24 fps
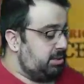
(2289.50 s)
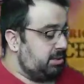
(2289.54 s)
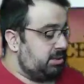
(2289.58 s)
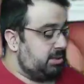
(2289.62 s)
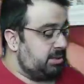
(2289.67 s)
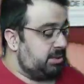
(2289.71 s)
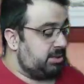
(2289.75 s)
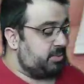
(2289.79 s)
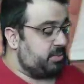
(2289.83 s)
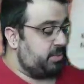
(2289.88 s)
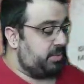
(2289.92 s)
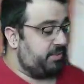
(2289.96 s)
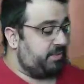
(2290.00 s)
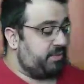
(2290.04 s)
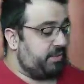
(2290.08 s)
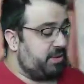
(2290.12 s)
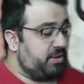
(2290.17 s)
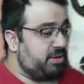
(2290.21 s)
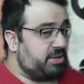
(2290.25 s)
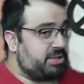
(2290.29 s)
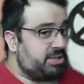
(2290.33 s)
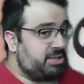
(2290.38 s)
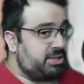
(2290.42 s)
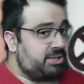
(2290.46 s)
this one
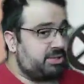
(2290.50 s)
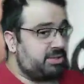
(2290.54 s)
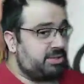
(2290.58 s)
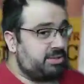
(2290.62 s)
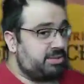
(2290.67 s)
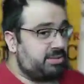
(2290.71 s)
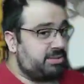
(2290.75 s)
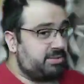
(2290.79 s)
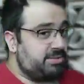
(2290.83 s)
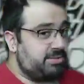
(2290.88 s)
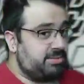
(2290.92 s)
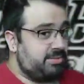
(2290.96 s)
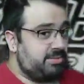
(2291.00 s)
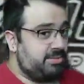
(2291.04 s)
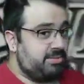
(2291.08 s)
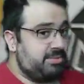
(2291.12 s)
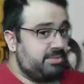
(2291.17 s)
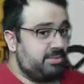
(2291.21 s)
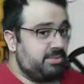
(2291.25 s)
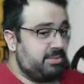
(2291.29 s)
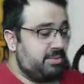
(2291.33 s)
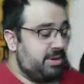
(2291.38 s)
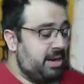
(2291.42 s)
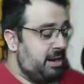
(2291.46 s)
first.
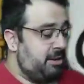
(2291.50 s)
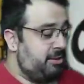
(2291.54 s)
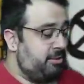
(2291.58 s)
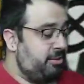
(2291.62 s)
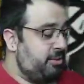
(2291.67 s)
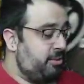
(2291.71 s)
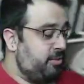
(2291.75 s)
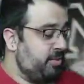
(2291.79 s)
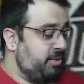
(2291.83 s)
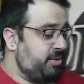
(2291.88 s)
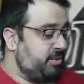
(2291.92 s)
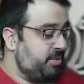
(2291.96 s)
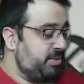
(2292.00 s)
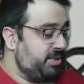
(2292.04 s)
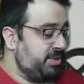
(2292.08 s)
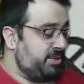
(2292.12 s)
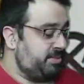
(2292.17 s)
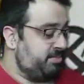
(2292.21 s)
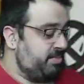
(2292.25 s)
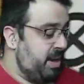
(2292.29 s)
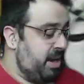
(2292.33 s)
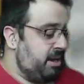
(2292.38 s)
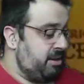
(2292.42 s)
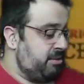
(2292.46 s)
I don't know which one's
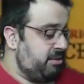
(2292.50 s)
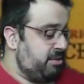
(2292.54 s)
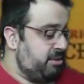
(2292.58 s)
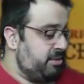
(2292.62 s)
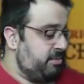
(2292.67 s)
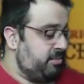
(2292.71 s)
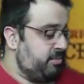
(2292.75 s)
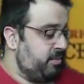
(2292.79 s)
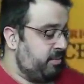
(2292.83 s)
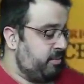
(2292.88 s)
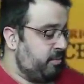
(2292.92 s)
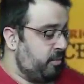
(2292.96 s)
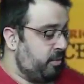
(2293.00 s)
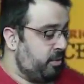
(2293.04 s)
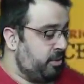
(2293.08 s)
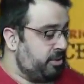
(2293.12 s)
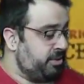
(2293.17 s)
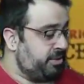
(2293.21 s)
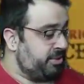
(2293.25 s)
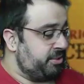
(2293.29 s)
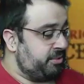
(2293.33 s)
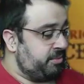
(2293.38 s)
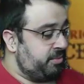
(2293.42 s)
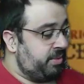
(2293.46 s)
better or
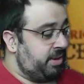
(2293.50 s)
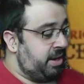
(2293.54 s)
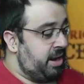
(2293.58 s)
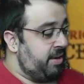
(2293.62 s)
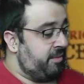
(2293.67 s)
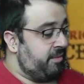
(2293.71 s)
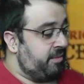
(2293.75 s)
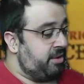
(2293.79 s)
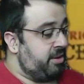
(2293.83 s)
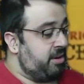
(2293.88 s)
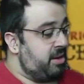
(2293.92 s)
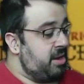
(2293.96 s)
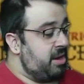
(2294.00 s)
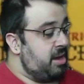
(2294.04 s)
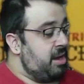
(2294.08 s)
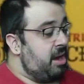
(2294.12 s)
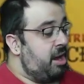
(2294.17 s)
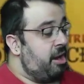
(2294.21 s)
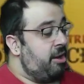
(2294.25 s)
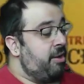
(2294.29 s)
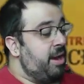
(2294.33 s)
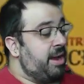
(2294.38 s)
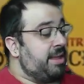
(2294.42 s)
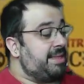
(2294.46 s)
worse or whatever.
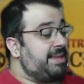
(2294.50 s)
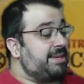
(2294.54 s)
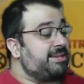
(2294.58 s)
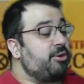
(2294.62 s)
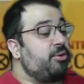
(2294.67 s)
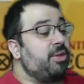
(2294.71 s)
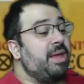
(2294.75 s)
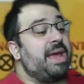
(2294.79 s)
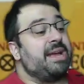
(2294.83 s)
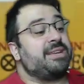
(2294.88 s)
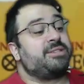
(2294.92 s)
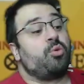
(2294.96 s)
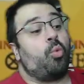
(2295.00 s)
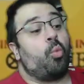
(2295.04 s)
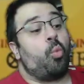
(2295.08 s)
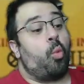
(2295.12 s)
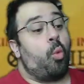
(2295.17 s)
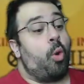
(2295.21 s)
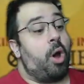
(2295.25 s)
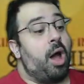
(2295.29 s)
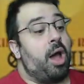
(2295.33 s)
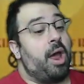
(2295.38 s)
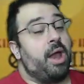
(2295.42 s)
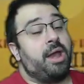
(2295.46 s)
Alright, this only has
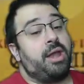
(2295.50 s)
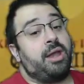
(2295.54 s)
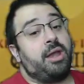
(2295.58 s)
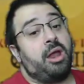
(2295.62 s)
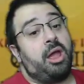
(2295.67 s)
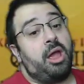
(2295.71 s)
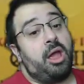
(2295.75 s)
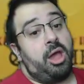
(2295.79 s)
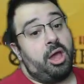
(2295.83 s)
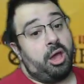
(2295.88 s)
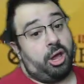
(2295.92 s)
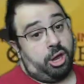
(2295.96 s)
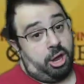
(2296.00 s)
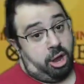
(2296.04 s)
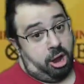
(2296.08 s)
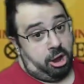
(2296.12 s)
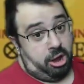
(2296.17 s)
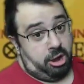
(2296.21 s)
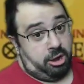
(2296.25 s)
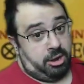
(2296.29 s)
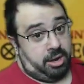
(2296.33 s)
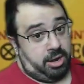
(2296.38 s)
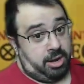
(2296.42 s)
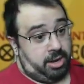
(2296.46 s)
1
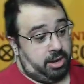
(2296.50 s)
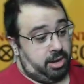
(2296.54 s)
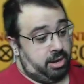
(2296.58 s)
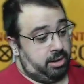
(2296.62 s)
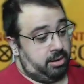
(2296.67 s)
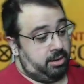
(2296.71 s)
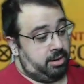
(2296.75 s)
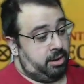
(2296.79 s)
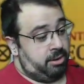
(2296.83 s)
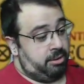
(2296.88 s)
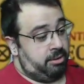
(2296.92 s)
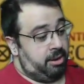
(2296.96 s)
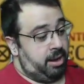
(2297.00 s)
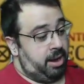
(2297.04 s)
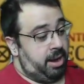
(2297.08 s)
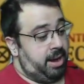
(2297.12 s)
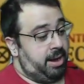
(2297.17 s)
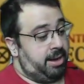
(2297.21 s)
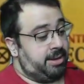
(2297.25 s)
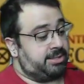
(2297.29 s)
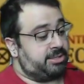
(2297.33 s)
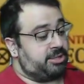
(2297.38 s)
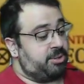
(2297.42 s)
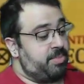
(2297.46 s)
card in it.
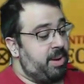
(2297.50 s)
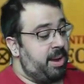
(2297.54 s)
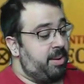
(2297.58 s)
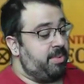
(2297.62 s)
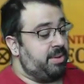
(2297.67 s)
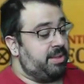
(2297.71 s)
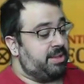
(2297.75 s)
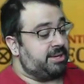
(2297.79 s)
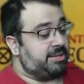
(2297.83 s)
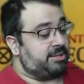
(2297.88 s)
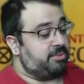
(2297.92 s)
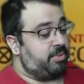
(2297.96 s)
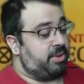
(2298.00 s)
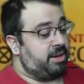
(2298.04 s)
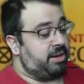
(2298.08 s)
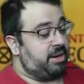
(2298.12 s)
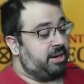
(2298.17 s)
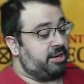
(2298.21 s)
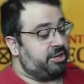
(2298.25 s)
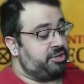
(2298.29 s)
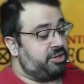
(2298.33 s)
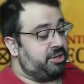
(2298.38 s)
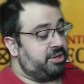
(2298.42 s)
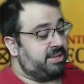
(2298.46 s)
Alright, so maybe this one I
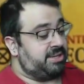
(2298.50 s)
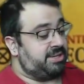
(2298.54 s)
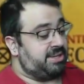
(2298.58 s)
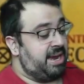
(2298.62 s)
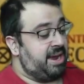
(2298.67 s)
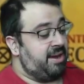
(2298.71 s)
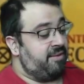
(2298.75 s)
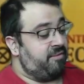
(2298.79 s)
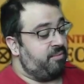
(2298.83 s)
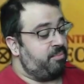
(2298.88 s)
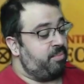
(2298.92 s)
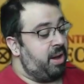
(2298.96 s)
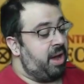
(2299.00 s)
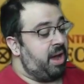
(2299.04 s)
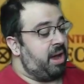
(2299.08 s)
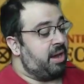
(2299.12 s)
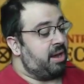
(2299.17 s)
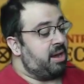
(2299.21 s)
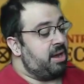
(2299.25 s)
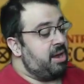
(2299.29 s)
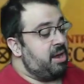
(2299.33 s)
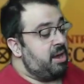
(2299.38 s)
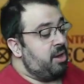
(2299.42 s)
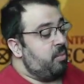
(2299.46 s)
should have saved. But
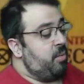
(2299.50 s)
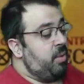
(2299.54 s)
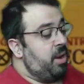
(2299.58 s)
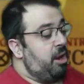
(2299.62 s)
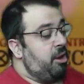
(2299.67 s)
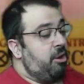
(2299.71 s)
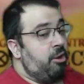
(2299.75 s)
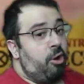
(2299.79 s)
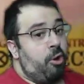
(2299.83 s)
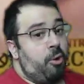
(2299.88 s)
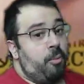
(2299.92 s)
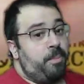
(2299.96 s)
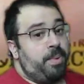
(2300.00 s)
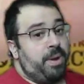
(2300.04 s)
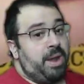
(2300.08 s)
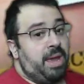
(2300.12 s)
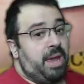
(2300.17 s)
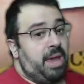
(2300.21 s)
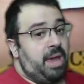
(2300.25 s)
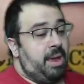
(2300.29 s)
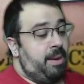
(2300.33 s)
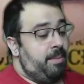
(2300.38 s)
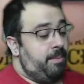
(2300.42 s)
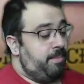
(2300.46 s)
we are opening
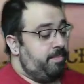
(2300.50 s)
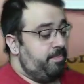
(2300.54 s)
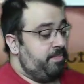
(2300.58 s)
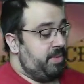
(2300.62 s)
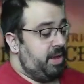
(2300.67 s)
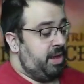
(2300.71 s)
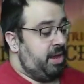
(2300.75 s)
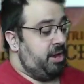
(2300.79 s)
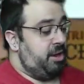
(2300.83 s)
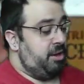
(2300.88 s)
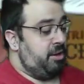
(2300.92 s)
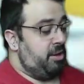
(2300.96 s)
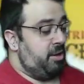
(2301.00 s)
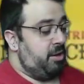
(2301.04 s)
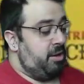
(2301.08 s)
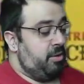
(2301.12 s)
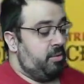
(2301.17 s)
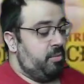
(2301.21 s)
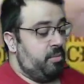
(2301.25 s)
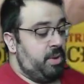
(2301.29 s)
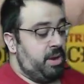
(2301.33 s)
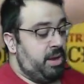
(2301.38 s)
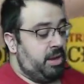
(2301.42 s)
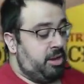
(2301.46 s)
it. Here
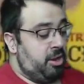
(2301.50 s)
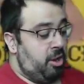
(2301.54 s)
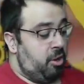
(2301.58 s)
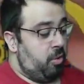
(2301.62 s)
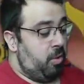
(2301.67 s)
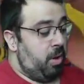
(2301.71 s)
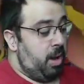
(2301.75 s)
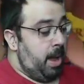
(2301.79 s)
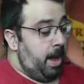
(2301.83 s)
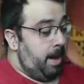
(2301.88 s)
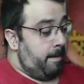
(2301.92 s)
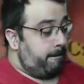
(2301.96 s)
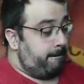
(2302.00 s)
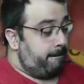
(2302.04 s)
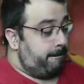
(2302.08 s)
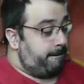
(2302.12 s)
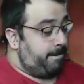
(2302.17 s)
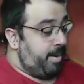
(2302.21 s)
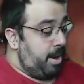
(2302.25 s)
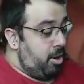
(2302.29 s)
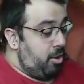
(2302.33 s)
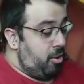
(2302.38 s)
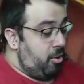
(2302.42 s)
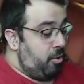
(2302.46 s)
we go.
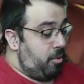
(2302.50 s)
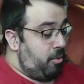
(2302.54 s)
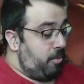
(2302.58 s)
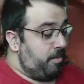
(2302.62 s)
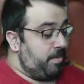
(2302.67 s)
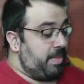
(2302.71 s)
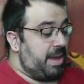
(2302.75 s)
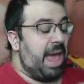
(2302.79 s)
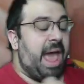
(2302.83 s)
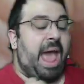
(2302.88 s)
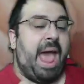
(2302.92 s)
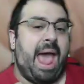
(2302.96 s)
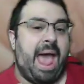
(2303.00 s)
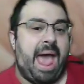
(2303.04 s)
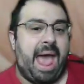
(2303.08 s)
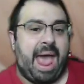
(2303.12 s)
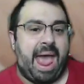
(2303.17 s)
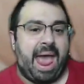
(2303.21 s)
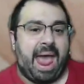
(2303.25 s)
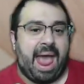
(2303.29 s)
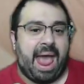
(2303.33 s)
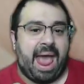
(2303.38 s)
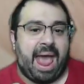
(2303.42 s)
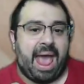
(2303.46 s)
Boom!
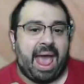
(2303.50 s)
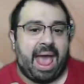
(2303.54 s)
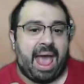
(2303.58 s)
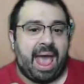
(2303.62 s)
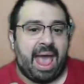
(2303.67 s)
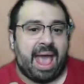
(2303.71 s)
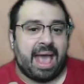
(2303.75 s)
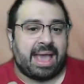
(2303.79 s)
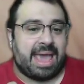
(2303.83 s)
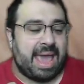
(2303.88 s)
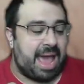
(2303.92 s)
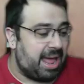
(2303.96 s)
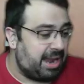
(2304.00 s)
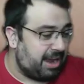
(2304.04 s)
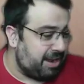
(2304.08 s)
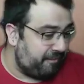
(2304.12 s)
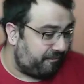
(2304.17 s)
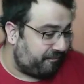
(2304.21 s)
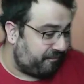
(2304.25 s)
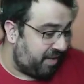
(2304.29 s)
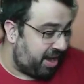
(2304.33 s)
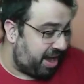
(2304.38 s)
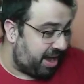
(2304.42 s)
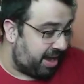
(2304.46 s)
Yeah!
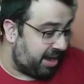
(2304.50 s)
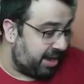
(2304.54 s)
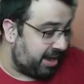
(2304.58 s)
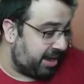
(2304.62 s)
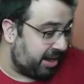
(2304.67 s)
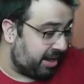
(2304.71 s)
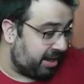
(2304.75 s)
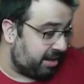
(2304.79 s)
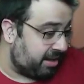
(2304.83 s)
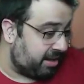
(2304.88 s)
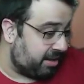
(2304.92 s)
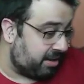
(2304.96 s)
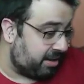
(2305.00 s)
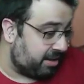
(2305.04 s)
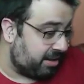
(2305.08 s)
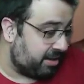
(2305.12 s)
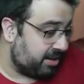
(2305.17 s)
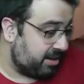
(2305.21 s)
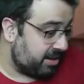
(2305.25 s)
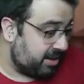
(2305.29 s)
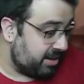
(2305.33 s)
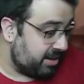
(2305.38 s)
Calify here.